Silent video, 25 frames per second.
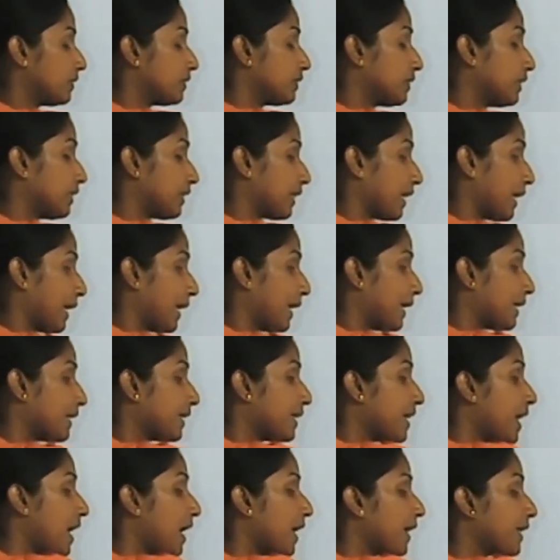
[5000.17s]
the
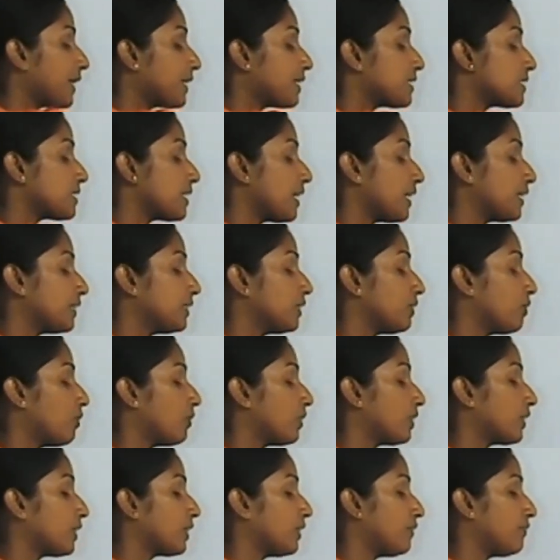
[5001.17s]
area inside the
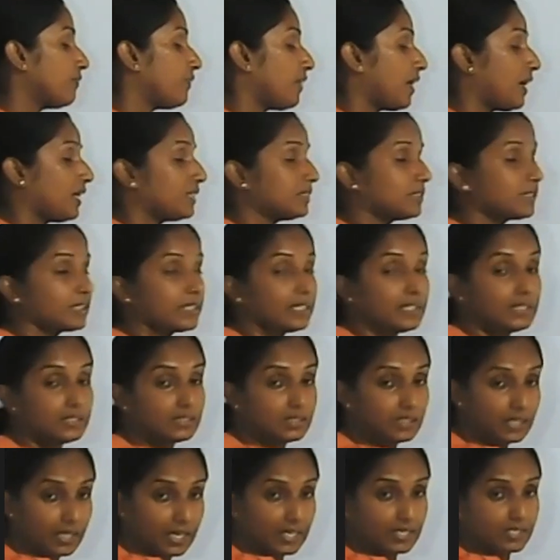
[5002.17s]
conical flask
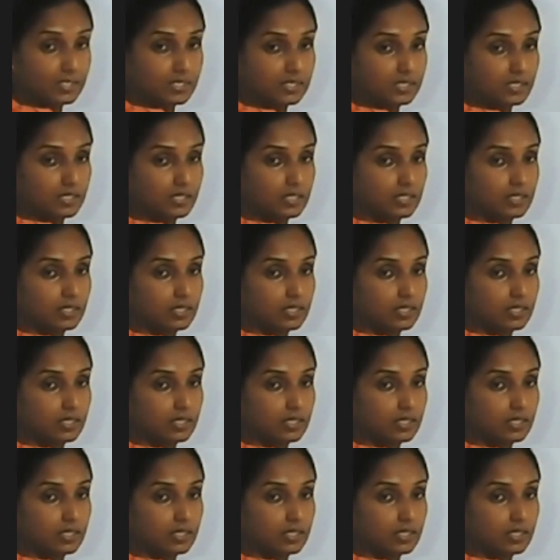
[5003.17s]
is less,